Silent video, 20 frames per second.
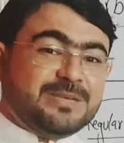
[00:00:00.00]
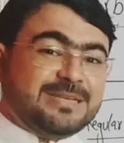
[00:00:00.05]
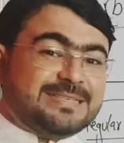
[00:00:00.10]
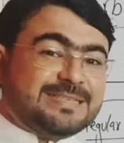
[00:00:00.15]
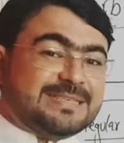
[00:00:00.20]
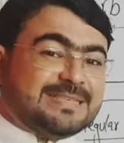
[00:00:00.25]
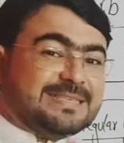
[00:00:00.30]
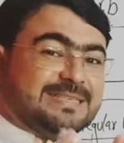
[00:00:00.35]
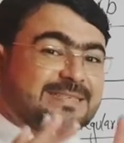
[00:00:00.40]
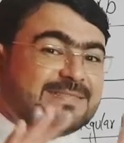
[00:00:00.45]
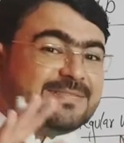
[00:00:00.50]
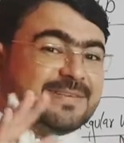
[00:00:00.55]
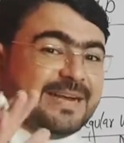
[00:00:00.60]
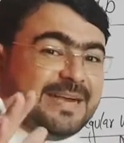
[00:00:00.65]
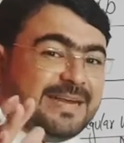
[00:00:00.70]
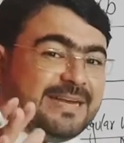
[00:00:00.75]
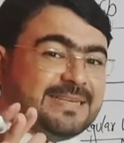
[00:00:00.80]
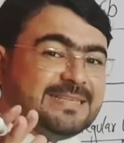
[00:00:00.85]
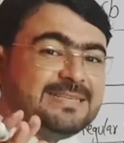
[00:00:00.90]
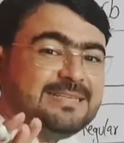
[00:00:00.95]
We just
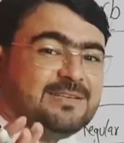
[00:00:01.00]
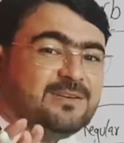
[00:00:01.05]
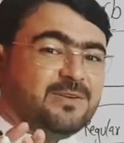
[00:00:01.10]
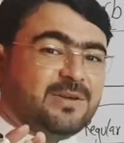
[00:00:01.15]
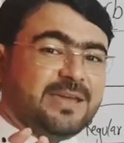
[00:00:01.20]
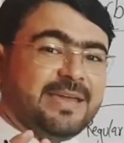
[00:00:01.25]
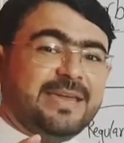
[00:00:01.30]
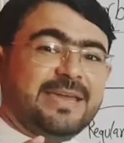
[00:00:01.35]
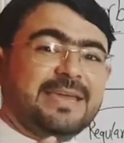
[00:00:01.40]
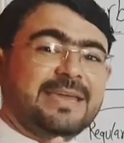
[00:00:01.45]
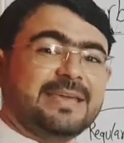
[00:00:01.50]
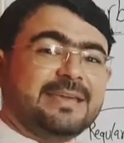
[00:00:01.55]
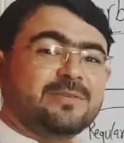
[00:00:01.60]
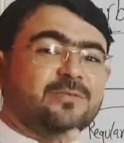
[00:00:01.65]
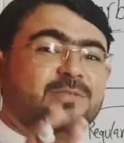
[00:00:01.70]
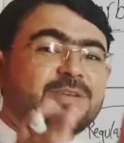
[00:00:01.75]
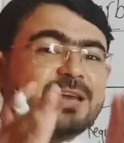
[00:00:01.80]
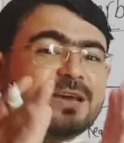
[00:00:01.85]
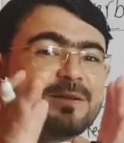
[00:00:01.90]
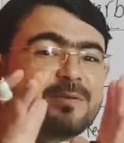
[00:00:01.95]
divide. Okay,
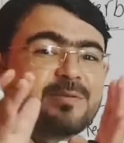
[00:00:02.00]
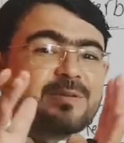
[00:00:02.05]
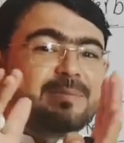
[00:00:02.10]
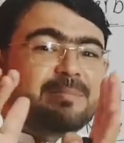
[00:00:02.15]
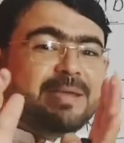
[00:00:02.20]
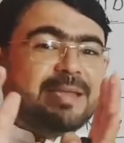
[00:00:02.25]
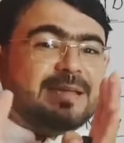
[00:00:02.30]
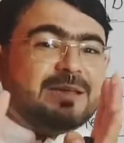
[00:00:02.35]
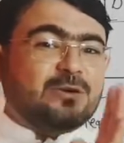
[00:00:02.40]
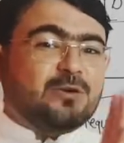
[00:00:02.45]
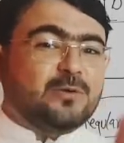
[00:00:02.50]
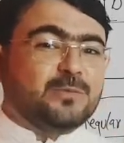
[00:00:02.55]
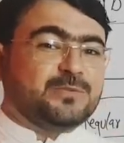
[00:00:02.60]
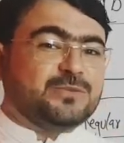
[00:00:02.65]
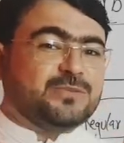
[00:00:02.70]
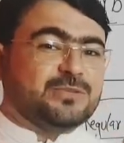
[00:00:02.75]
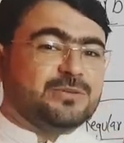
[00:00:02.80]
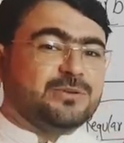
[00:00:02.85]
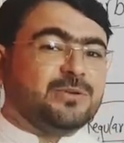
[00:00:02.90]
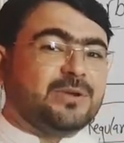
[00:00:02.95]
we make
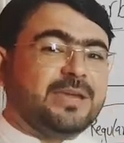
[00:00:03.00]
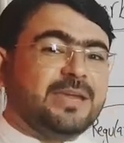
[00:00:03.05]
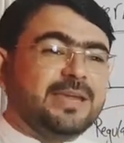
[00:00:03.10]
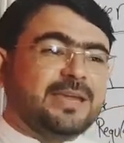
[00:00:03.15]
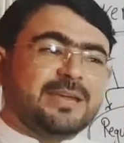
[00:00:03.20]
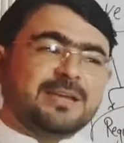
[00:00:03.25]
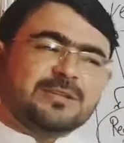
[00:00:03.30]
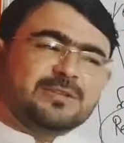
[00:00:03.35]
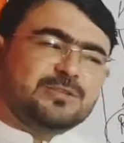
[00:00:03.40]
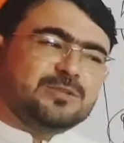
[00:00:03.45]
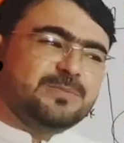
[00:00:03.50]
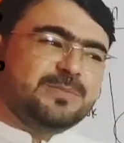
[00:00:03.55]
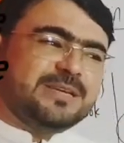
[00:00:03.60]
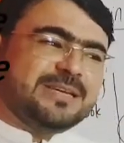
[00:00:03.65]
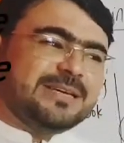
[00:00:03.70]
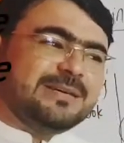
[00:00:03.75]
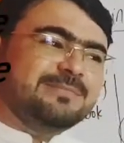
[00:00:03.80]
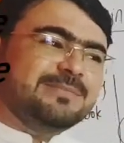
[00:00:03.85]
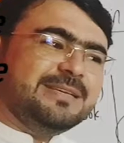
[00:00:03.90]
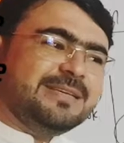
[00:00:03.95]
groups. Okay, to
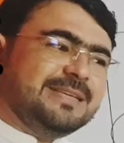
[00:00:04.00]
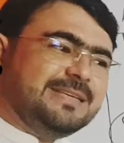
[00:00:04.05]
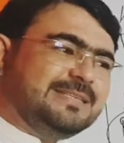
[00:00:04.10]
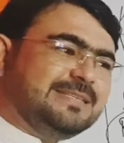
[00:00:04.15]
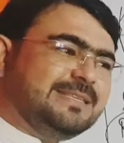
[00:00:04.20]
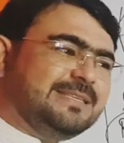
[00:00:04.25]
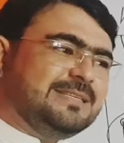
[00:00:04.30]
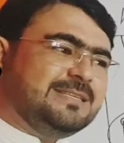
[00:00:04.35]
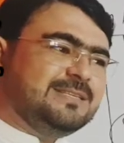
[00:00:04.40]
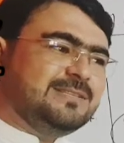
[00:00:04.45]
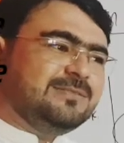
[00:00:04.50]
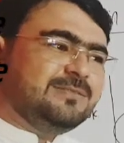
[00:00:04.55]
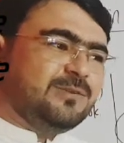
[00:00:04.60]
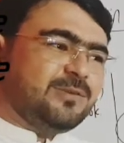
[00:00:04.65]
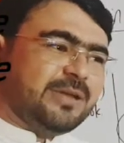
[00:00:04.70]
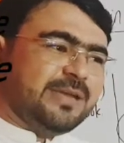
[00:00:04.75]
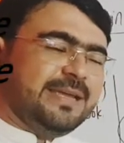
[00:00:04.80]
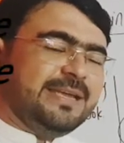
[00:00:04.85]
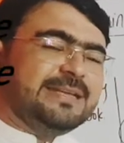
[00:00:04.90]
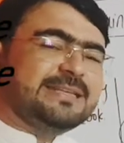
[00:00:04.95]
become easy.
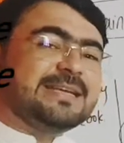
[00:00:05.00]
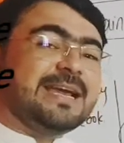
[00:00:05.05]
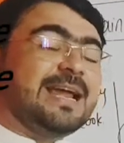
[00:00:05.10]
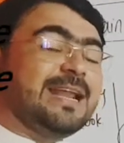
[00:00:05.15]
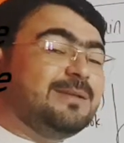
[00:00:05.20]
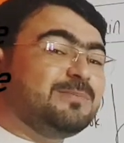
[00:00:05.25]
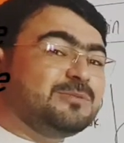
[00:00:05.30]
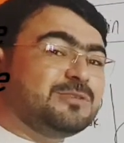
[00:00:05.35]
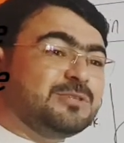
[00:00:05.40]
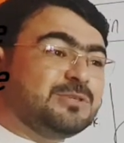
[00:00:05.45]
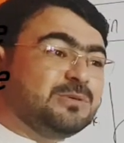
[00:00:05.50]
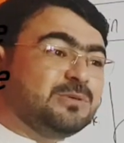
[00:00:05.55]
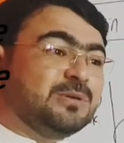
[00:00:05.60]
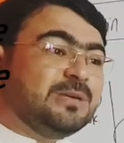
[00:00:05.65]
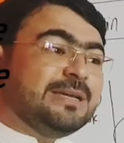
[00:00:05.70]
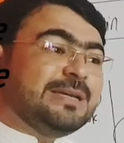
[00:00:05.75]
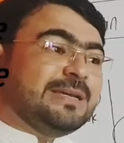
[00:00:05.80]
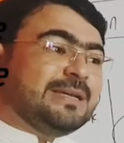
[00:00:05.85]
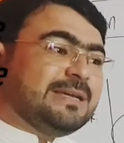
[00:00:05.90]
Okay, it helps you.